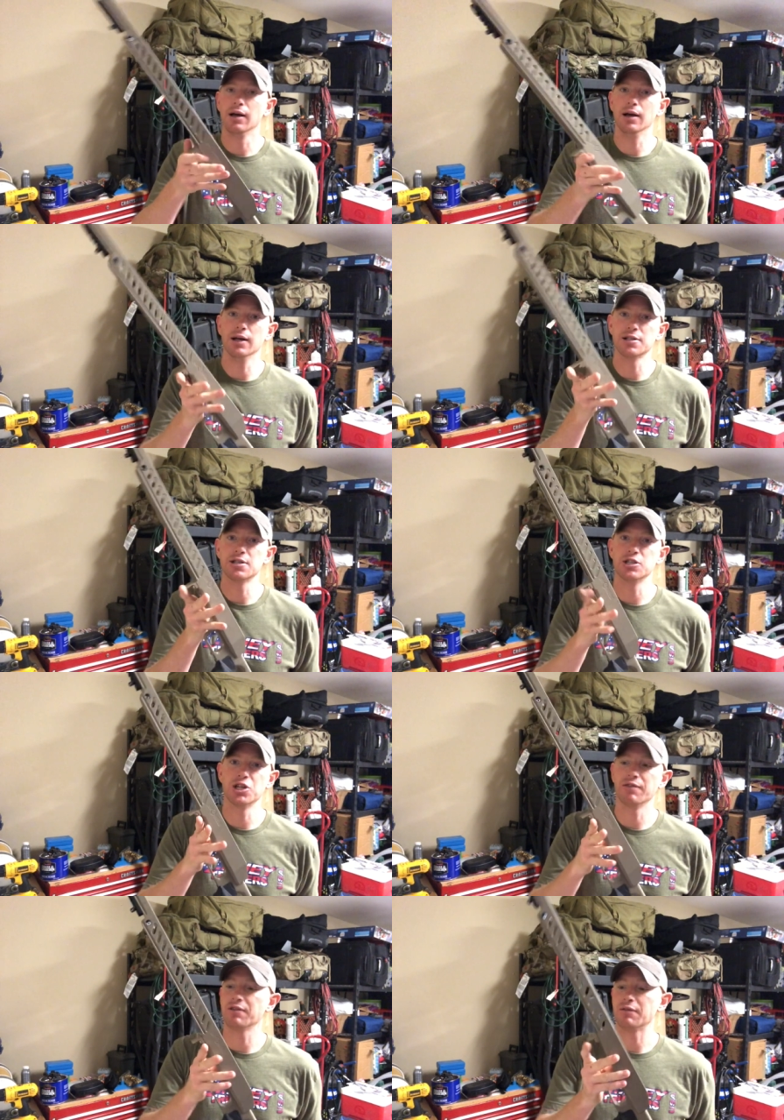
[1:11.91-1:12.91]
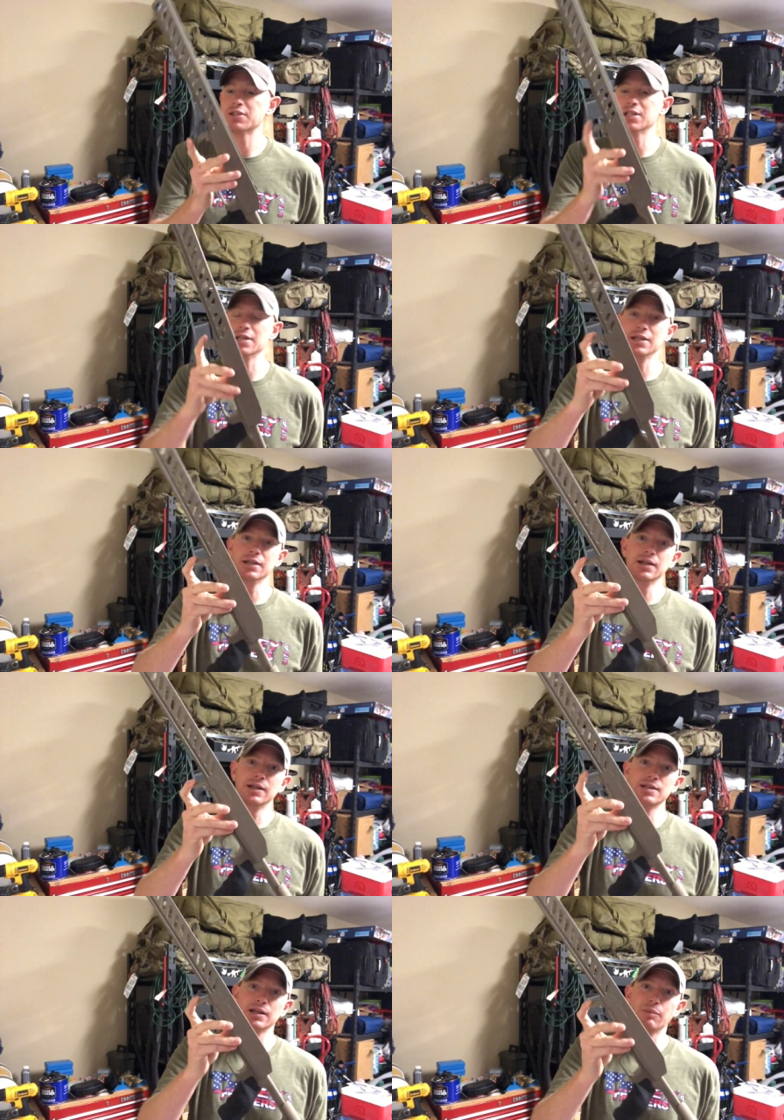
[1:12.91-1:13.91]
It's the Gen 5C,
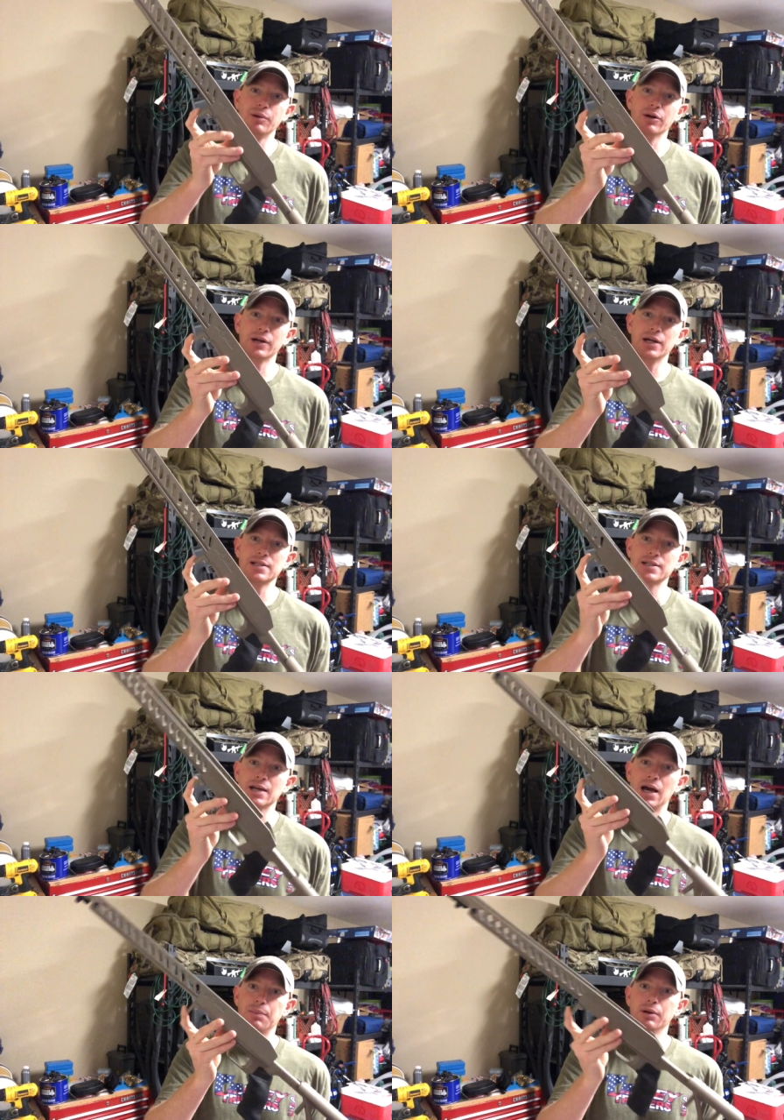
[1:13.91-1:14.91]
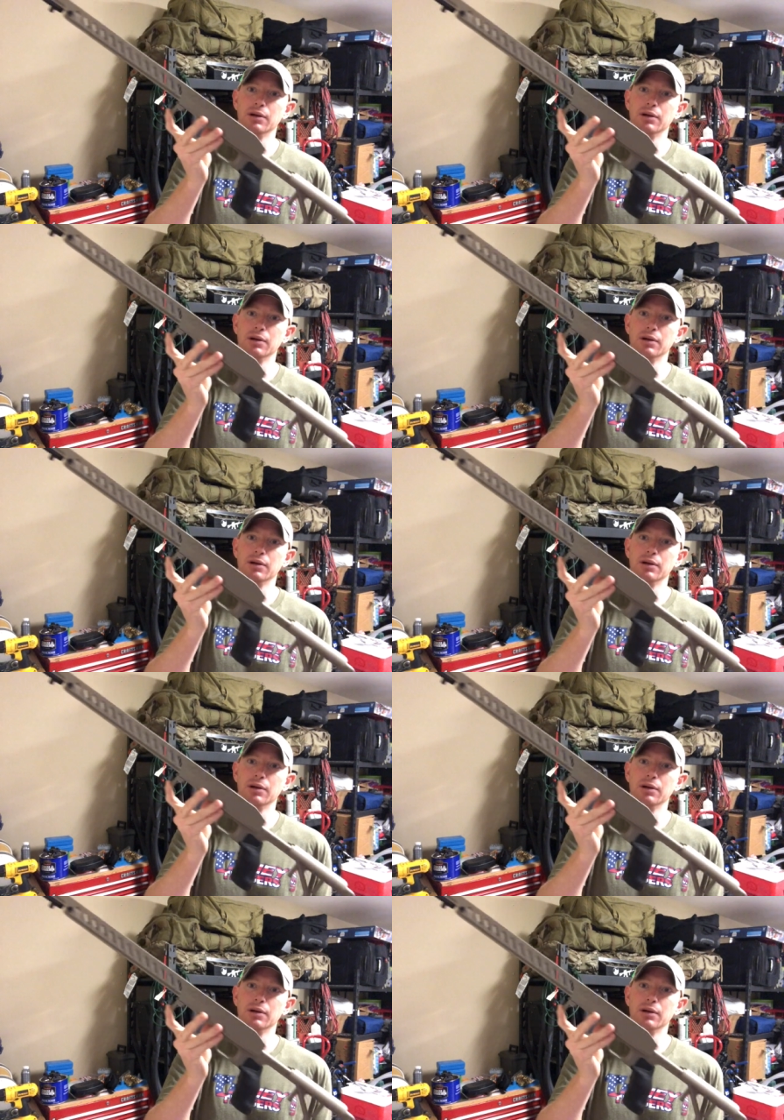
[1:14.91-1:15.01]
it's got the barricade stop